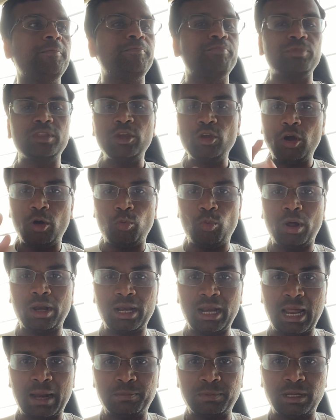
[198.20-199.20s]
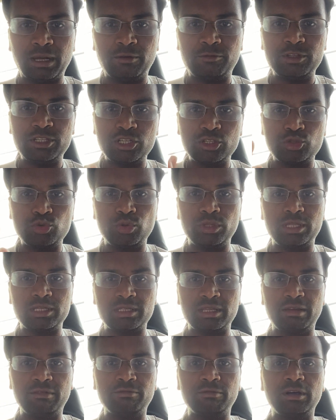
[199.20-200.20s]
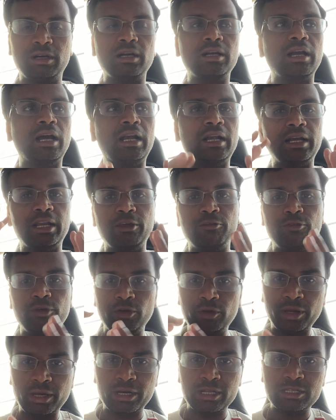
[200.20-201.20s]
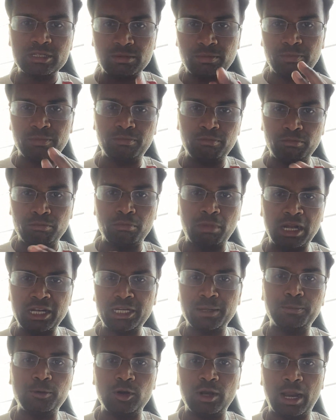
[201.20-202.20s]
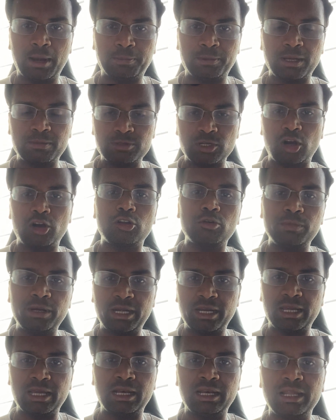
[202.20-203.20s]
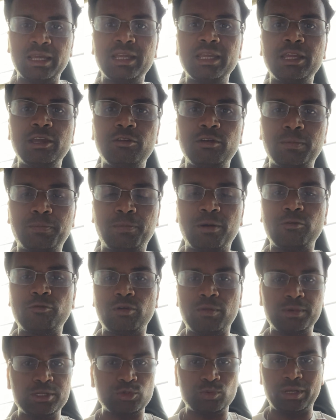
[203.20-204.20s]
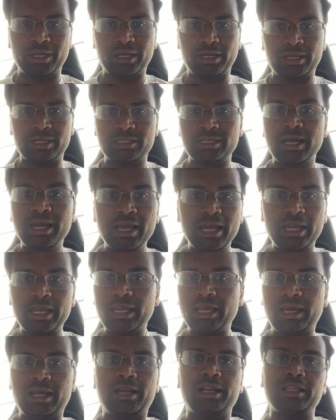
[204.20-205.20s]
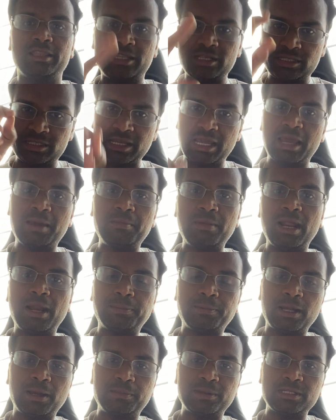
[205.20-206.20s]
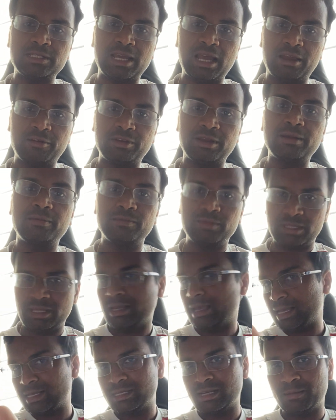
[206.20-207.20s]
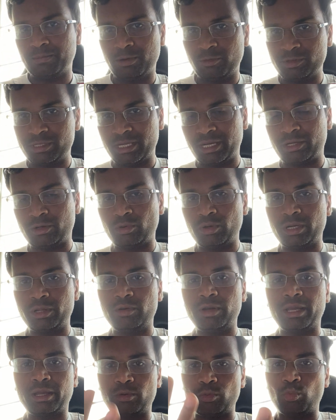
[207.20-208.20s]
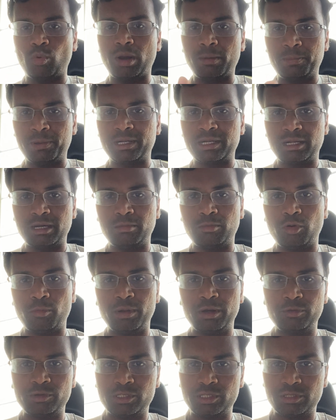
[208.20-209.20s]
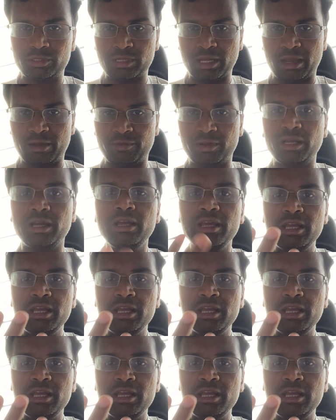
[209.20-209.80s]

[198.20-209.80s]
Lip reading: you have one laptop which is doing the same work, and if you increase multiple laptops, automatically your performance will increase. Here the same laptop is having the example which I told you, like one particular mobile which is having